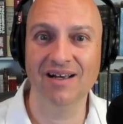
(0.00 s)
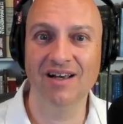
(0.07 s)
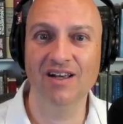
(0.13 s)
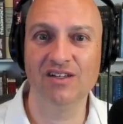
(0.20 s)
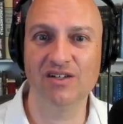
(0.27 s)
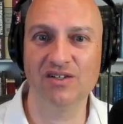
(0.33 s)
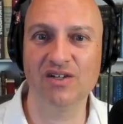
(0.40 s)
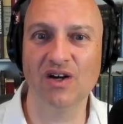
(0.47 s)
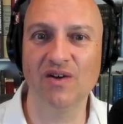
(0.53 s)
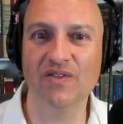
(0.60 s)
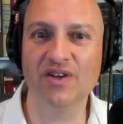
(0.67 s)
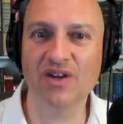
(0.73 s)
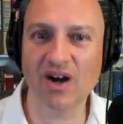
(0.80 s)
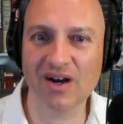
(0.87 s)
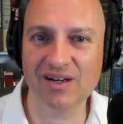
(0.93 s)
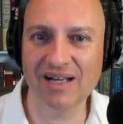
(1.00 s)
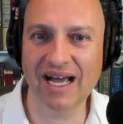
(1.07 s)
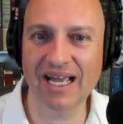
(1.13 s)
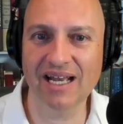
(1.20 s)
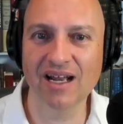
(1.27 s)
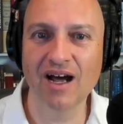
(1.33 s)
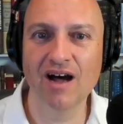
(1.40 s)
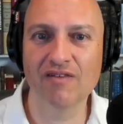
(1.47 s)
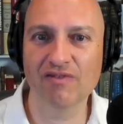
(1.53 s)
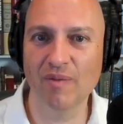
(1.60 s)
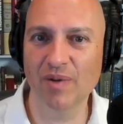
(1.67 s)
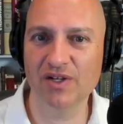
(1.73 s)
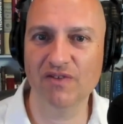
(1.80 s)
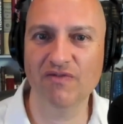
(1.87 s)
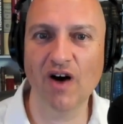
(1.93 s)
to turn the dark night from a
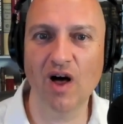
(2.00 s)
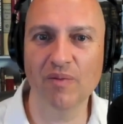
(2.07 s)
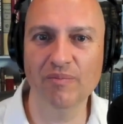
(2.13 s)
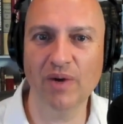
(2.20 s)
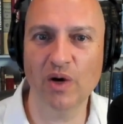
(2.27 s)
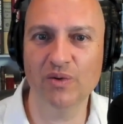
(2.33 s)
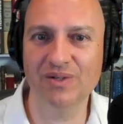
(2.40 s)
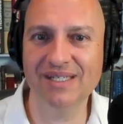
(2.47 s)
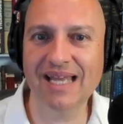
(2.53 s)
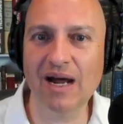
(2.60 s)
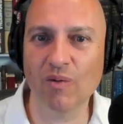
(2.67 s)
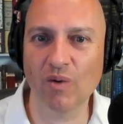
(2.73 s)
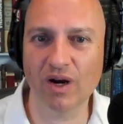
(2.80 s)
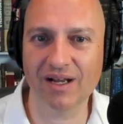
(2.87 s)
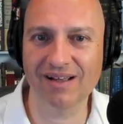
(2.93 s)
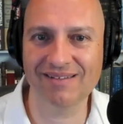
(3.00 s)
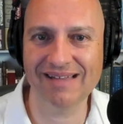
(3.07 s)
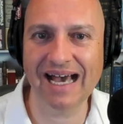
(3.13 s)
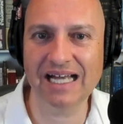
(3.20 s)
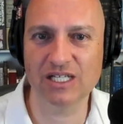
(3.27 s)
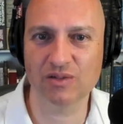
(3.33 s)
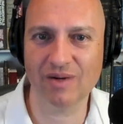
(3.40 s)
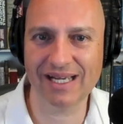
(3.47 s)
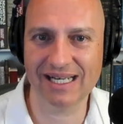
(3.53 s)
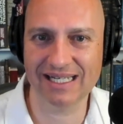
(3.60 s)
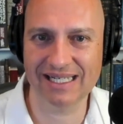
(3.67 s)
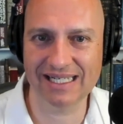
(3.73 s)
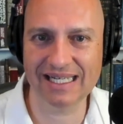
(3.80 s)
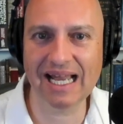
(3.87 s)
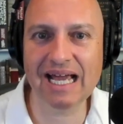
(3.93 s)
default mode network exaggerated
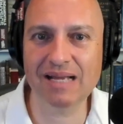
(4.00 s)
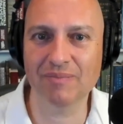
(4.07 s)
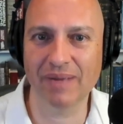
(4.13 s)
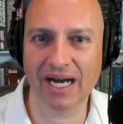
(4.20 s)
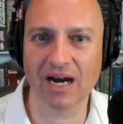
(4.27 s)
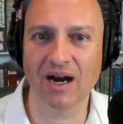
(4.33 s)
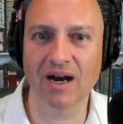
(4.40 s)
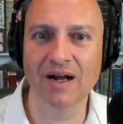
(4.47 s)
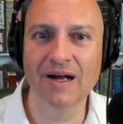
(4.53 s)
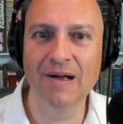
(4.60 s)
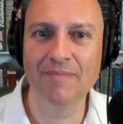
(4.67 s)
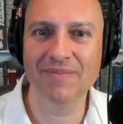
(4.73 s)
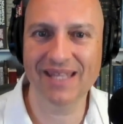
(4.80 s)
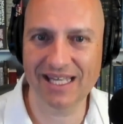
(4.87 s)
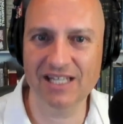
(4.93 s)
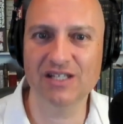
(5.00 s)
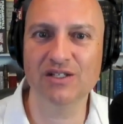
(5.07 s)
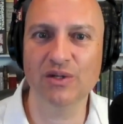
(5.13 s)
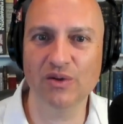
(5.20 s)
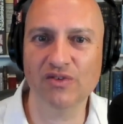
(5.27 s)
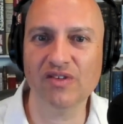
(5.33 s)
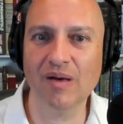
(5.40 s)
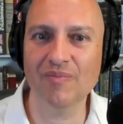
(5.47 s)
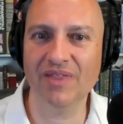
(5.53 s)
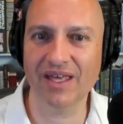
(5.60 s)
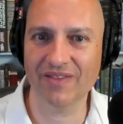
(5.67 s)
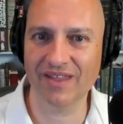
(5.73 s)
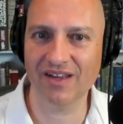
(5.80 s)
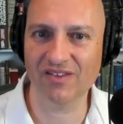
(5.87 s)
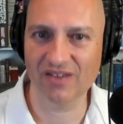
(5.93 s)
nightmare into something
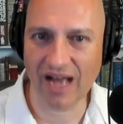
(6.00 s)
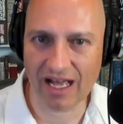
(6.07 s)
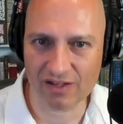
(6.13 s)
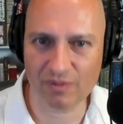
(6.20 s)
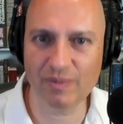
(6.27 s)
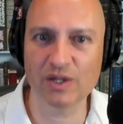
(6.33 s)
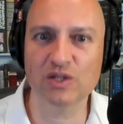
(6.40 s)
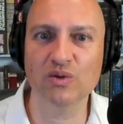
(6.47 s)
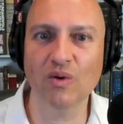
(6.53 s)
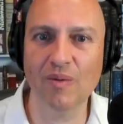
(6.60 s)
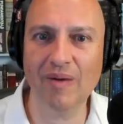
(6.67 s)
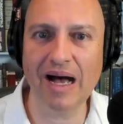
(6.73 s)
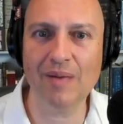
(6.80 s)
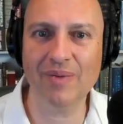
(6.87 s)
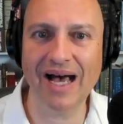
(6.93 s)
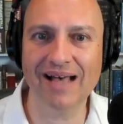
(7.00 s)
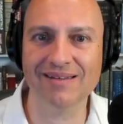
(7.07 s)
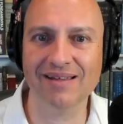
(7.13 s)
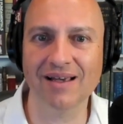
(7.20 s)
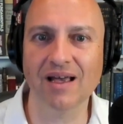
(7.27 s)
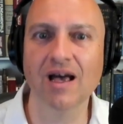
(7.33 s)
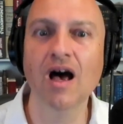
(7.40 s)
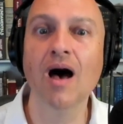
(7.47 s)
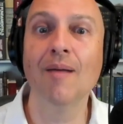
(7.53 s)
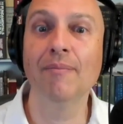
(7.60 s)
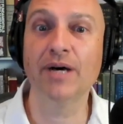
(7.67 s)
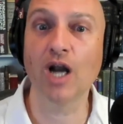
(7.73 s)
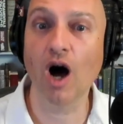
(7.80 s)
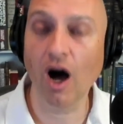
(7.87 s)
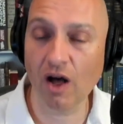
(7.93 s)
that is not spiritual bypassing,
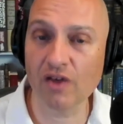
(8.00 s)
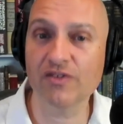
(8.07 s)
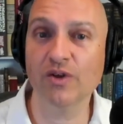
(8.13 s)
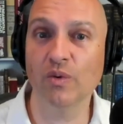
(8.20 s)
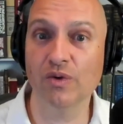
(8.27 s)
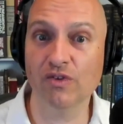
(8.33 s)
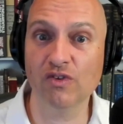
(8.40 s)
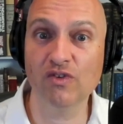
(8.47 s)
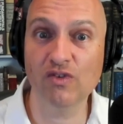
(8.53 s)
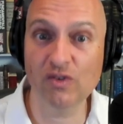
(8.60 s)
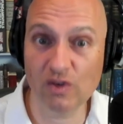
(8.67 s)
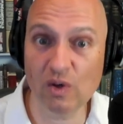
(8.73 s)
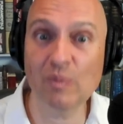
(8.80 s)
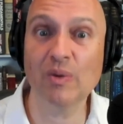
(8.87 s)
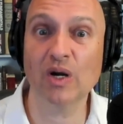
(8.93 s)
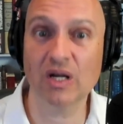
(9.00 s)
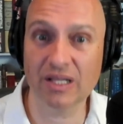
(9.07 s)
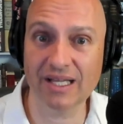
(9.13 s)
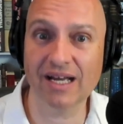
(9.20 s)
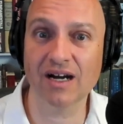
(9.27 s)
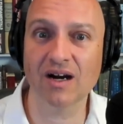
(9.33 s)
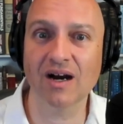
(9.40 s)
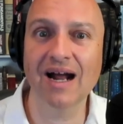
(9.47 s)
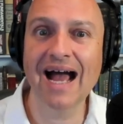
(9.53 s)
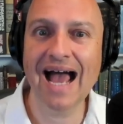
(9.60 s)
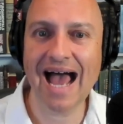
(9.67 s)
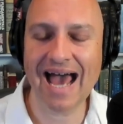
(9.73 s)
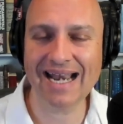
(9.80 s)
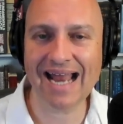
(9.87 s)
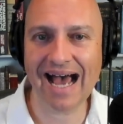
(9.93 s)
but also is super clear
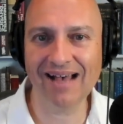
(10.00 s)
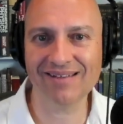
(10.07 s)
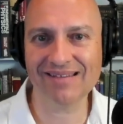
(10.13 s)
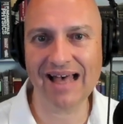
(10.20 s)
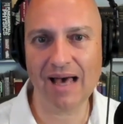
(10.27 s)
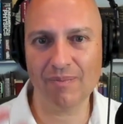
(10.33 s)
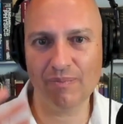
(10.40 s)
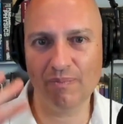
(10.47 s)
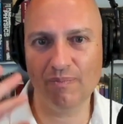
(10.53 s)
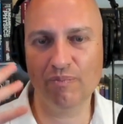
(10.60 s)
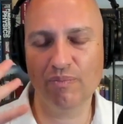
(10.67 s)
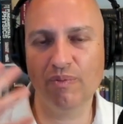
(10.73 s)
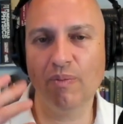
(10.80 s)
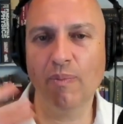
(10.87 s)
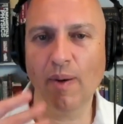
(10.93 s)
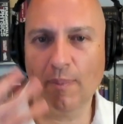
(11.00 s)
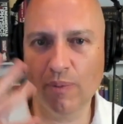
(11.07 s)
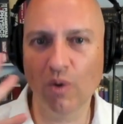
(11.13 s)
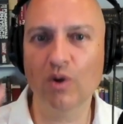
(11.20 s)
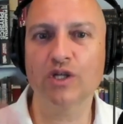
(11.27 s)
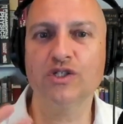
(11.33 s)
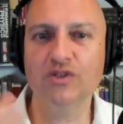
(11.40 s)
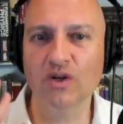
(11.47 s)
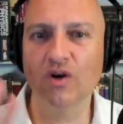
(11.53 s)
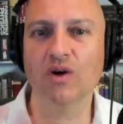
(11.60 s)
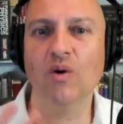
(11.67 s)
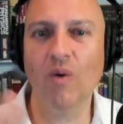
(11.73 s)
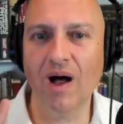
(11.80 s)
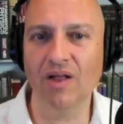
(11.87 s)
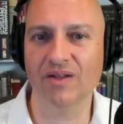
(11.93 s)
and has that proportional
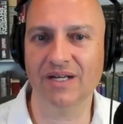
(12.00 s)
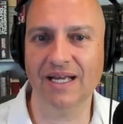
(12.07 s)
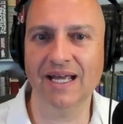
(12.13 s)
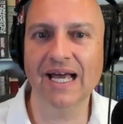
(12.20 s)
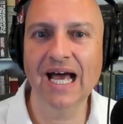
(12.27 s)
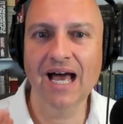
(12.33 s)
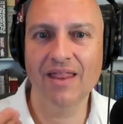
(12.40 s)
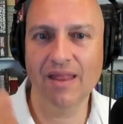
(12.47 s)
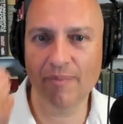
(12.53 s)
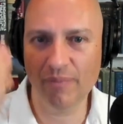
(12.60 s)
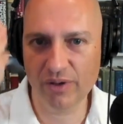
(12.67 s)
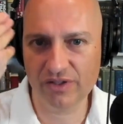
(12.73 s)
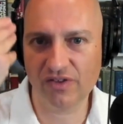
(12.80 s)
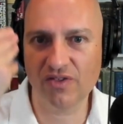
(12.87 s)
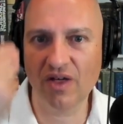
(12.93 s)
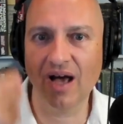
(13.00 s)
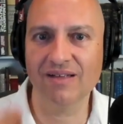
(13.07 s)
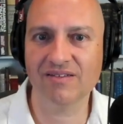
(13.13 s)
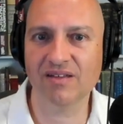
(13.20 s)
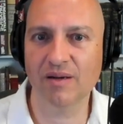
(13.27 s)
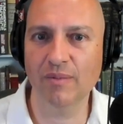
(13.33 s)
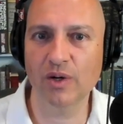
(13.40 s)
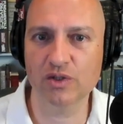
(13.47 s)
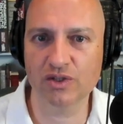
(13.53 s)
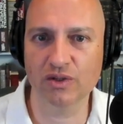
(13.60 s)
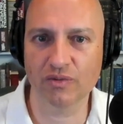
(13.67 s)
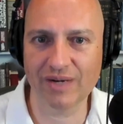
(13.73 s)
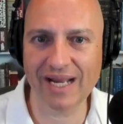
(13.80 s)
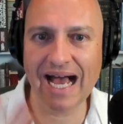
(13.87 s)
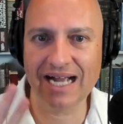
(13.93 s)
quality that puts thoughts and emotional
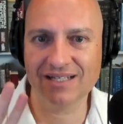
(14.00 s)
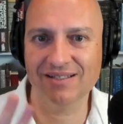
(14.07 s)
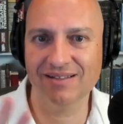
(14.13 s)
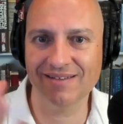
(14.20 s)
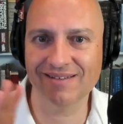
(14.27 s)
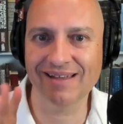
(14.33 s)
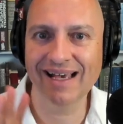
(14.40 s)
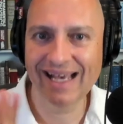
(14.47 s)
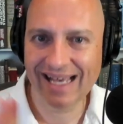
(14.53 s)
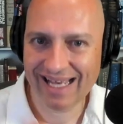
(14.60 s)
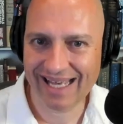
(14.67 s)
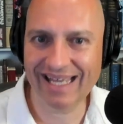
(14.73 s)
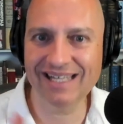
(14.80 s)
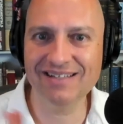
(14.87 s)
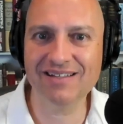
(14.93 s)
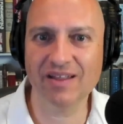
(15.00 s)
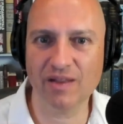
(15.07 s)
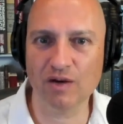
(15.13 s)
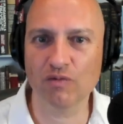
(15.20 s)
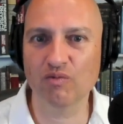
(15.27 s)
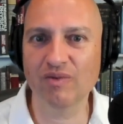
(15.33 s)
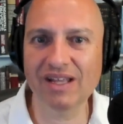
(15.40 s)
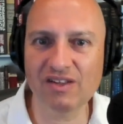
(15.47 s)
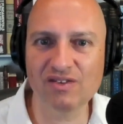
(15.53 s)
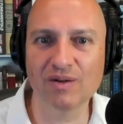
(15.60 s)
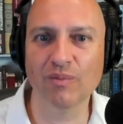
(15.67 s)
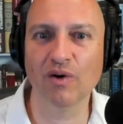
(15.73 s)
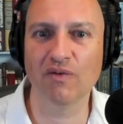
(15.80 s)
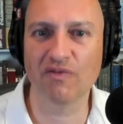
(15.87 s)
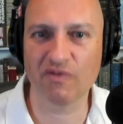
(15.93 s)
reactions into their
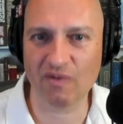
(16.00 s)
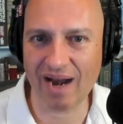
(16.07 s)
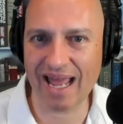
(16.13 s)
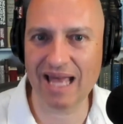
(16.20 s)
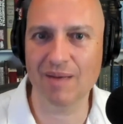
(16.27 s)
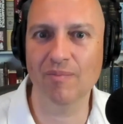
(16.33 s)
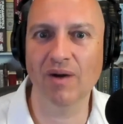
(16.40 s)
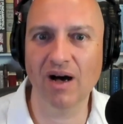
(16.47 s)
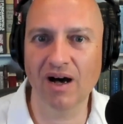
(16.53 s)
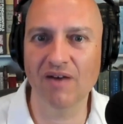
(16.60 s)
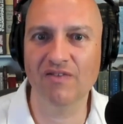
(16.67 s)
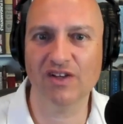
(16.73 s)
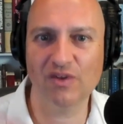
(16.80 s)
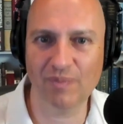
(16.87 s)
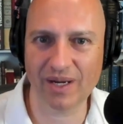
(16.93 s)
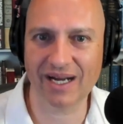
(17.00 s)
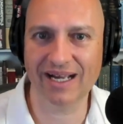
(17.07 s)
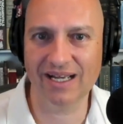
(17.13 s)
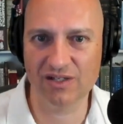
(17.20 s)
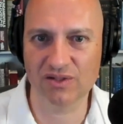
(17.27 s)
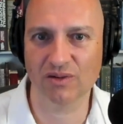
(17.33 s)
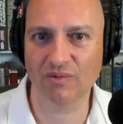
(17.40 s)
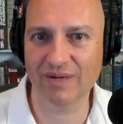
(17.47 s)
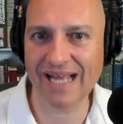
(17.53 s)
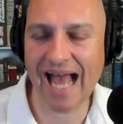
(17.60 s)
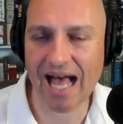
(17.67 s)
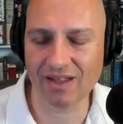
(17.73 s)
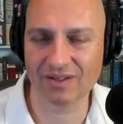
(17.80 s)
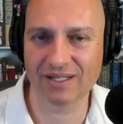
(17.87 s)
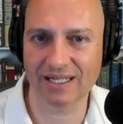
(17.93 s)
reasonable frame of experiential
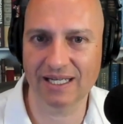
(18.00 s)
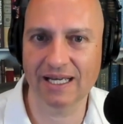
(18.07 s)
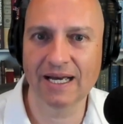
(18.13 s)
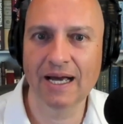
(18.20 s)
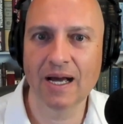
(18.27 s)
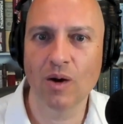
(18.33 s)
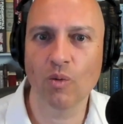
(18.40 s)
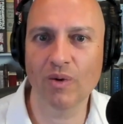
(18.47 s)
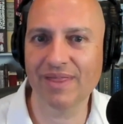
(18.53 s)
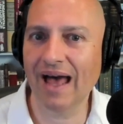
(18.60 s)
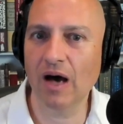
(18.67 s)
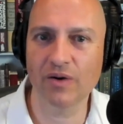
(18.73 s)
reality without